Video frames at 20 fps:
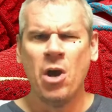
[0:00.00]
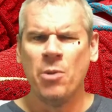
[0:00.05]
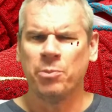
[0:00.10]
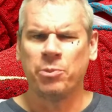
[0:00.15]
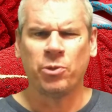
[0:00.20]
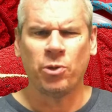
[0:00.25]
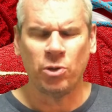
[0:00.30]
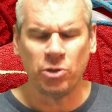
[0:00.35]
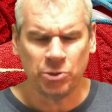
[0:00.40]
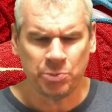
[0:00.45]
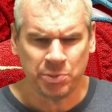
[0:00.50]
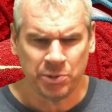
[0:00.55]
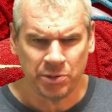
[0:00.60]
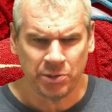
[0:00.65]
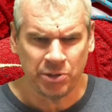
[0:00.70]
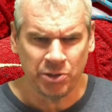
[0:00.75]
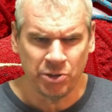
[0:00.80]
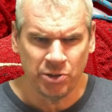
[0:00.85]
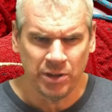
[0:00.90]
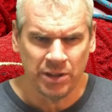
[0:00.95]
prosperous
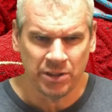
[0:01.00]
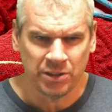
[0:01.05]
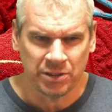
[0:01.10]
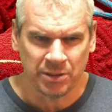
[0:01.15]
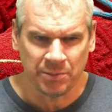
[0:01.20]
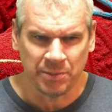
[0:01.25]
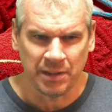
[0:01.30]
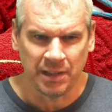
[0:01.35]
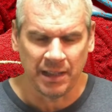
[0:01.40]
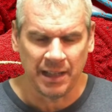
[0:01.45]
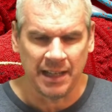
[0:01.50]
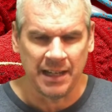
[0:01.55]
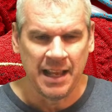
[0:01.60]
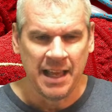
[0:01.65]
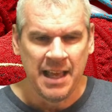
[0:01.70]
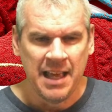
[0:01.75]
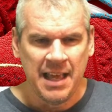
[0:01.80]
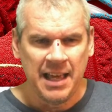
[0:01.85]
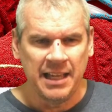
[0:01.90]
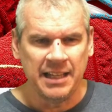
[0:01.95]
New Year, something like
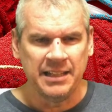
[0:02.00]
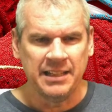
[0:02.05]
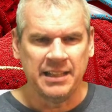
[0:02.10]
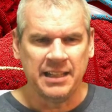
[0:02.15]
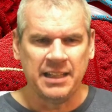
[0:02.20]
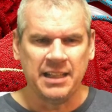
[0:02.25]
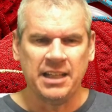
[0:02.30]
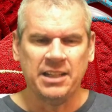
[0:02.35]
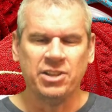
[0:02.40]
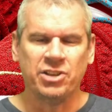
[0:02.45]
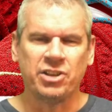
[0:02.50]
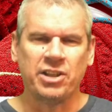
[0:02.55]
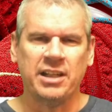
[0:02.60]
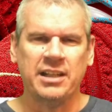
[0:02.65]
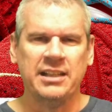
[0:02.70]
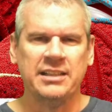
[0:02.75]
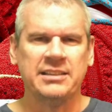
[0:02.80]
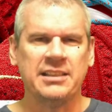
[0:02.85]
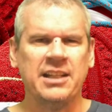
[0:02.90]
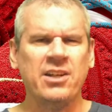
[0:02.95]
that in Chinese.